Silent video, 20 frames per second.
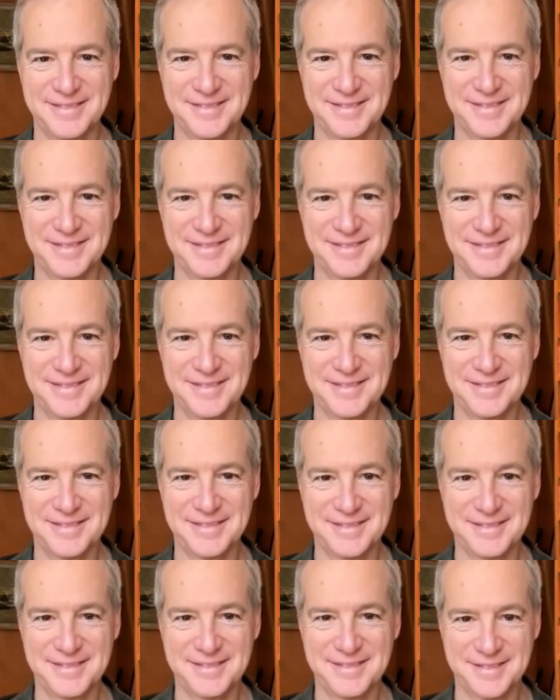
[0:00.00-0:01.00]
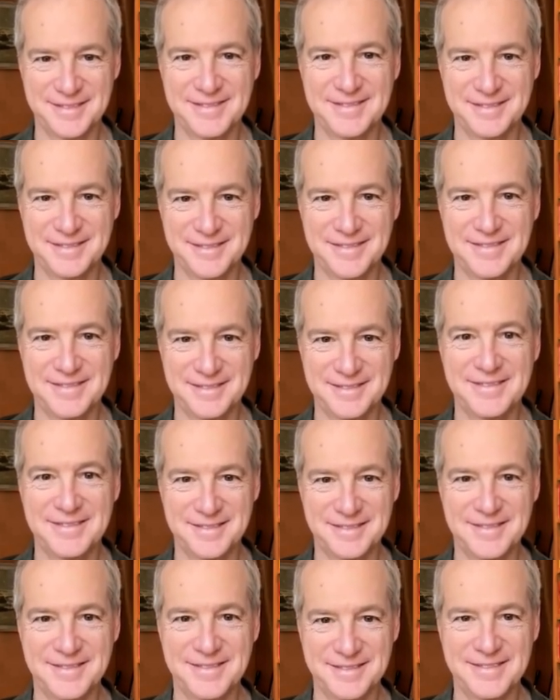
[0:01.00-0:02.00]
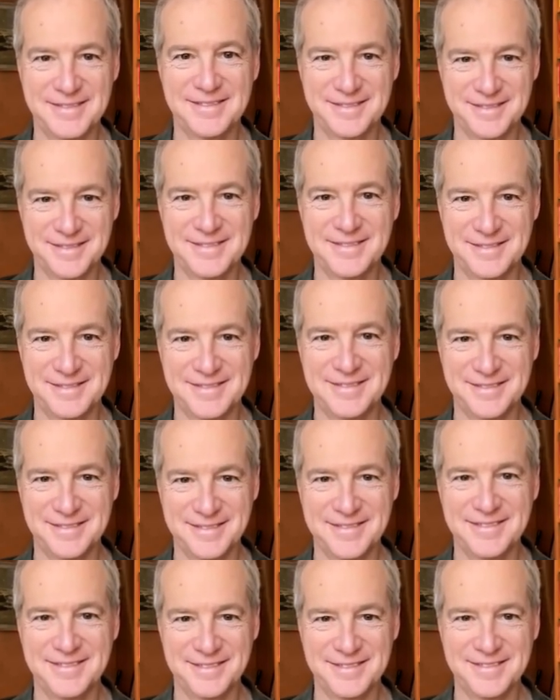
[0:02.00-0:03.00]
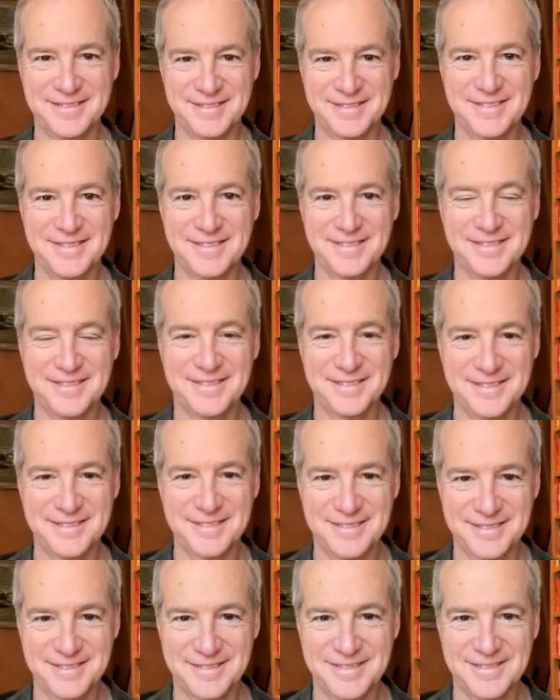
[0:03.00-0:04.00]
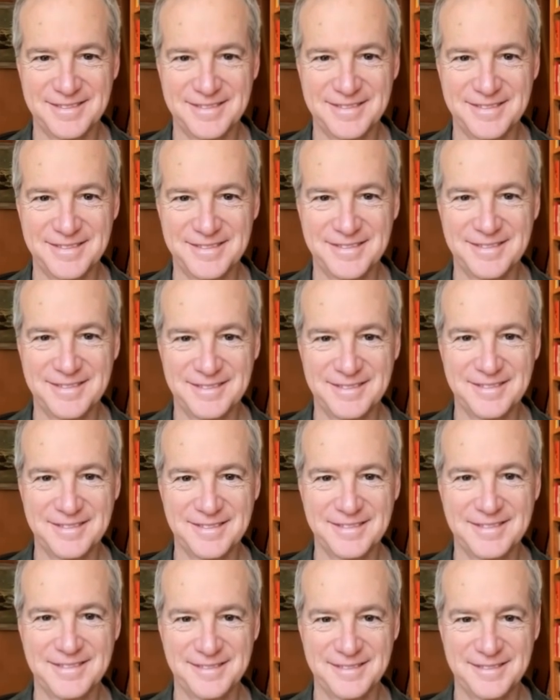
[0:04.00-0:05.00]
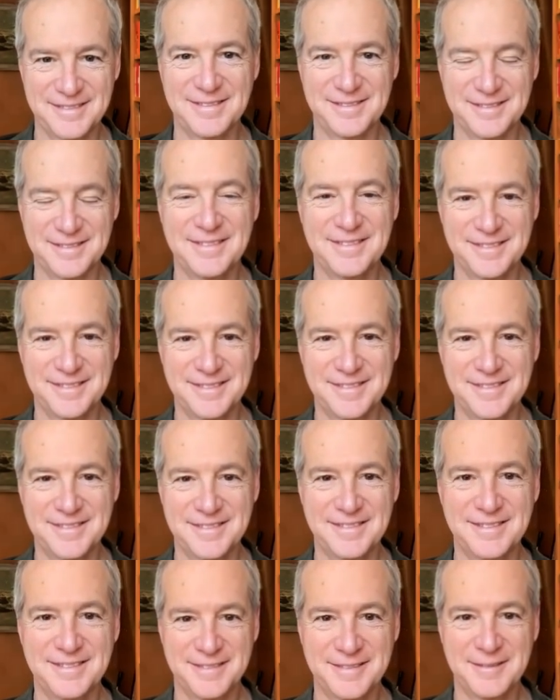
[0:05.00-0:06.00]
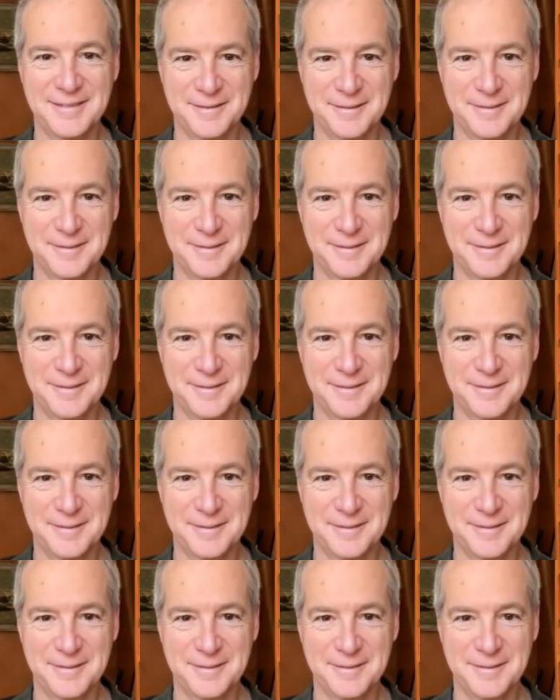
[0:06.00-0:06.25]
The person shown says nothing.